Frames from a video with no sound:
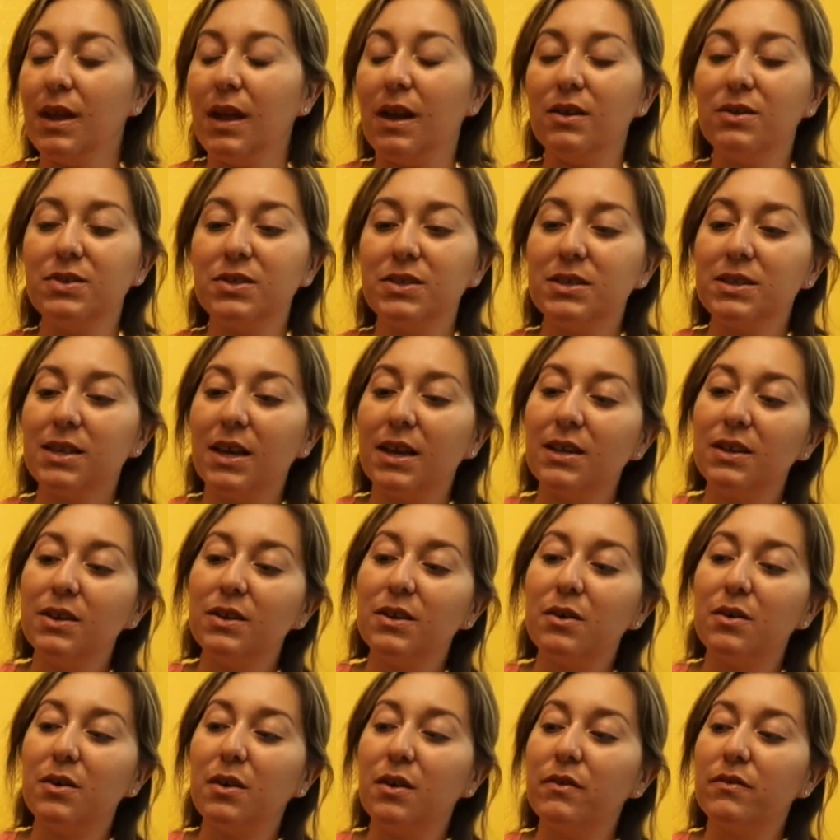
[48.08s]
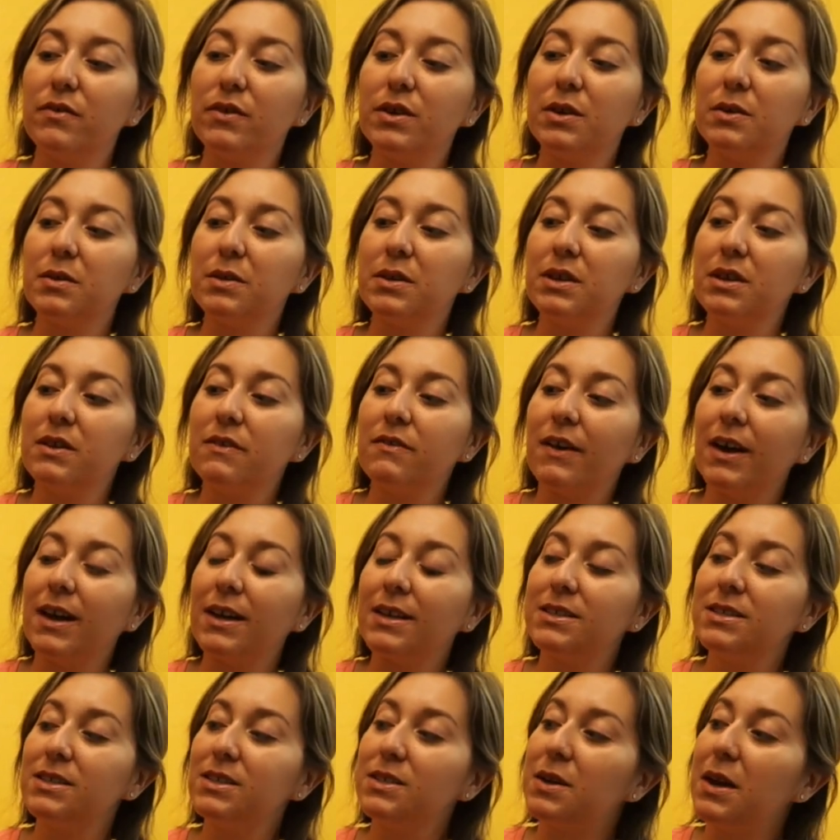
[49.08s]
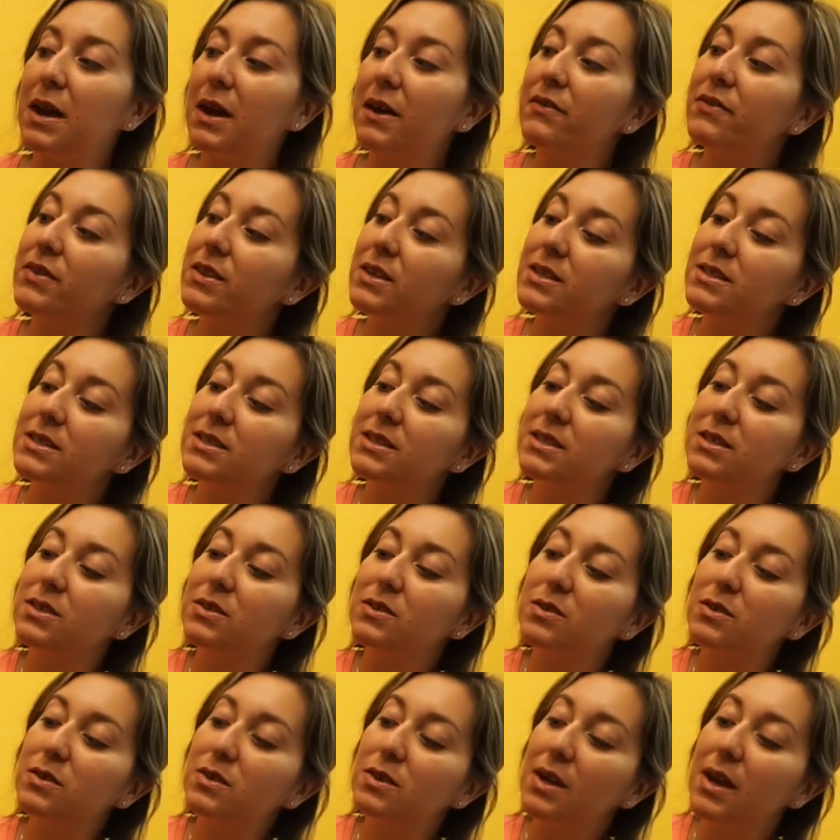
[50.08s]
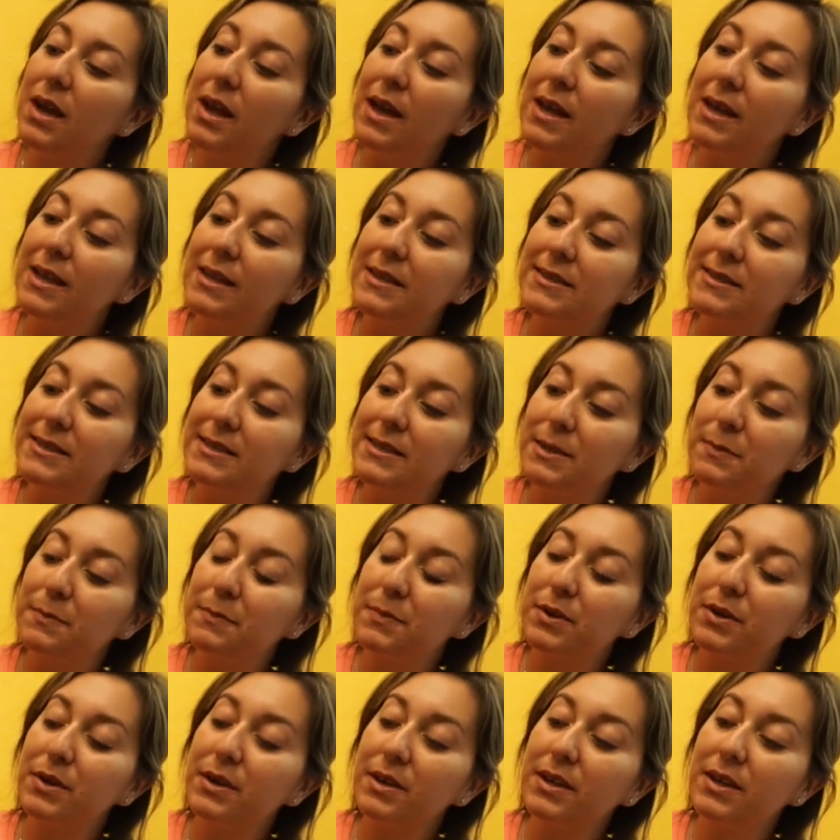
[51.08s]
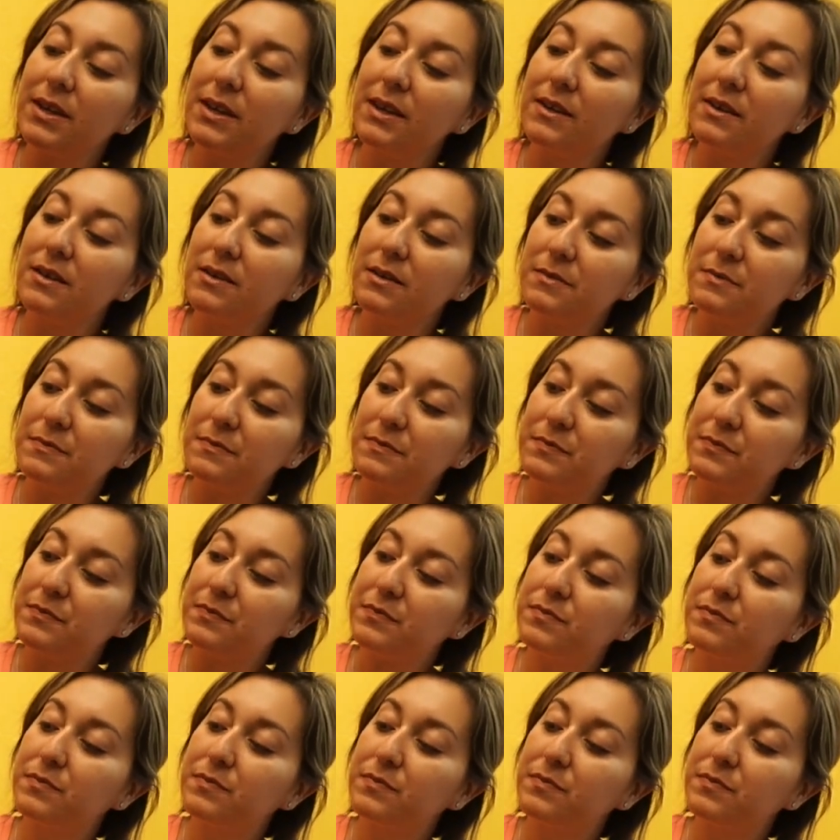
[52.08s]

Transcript: I'll just kind of go over it really fast. You have this little zipper here,